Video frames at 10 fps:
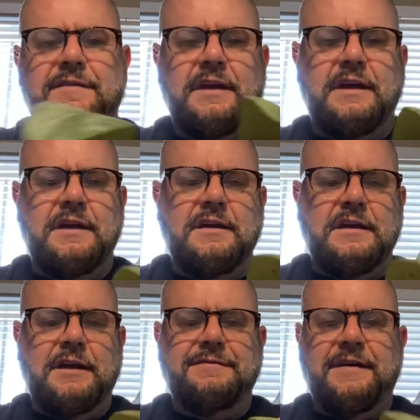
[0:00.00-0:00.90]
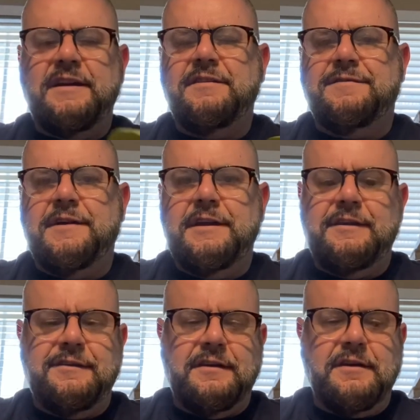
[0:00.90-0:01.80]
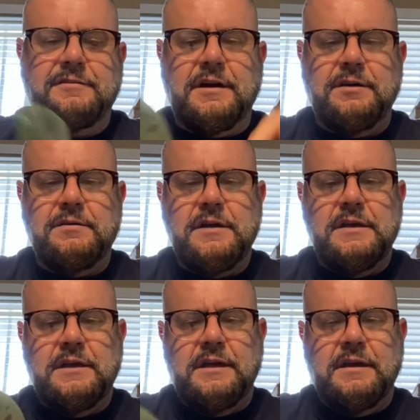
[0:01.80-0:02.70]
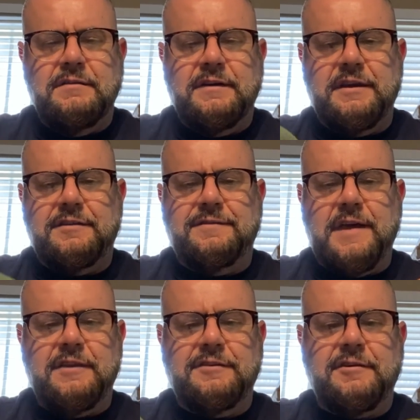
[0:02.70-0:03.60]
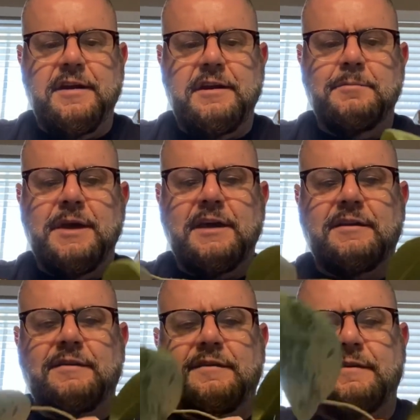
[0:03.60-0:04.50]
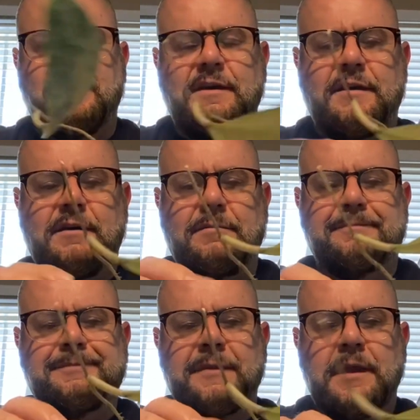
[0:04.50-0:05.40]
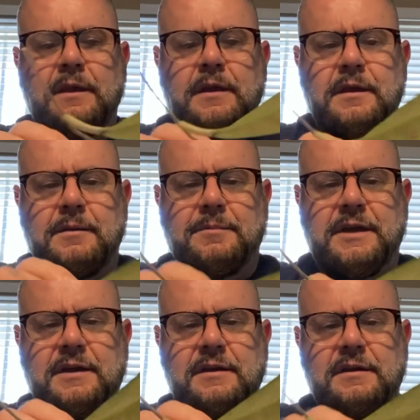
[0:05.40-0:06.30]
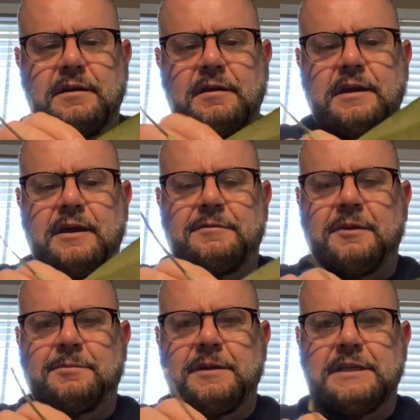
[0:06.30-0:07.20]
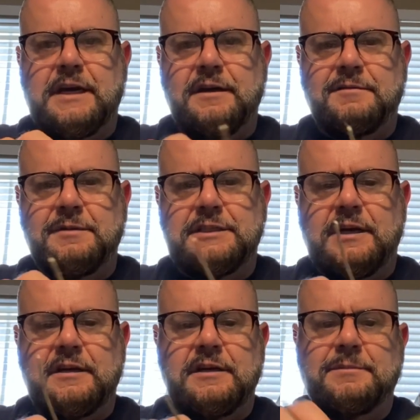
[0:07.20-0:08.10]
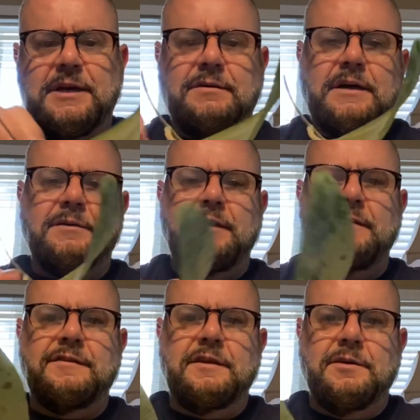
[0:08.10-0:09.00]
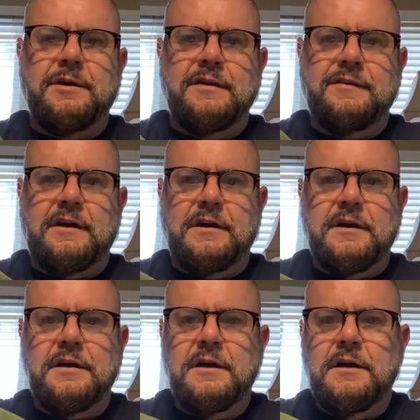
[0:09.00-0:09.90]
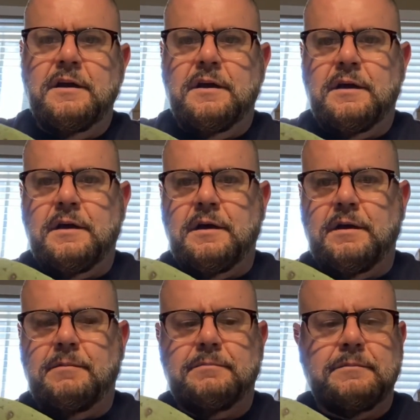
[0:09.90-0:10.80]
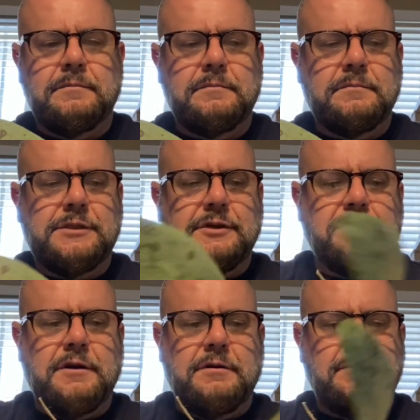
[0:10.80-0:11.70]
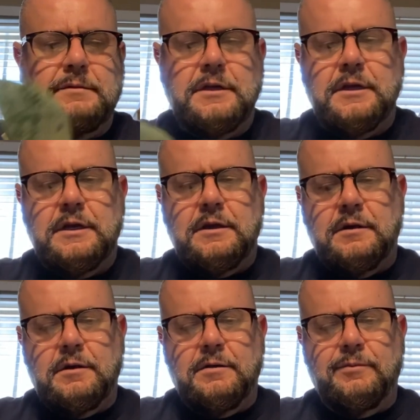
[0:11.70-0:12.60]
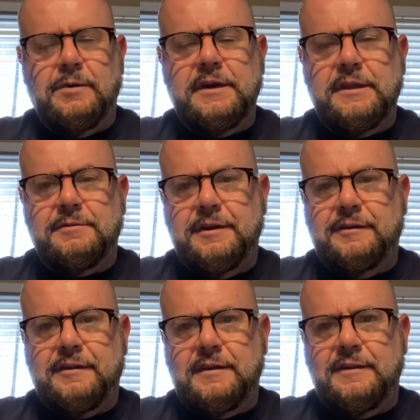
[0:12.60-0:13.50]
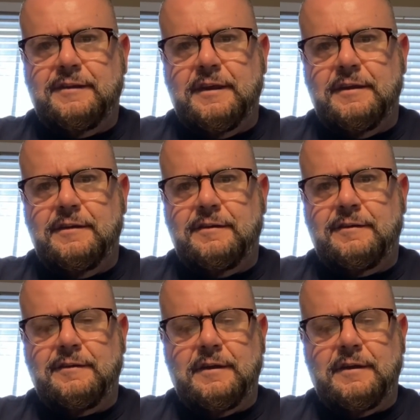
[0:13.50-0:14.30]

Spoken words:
I find it very easy to grow. It likes fast draining mix. But you guys must be tired of me talking about how easy Hoyas are to grow. One of the reasons is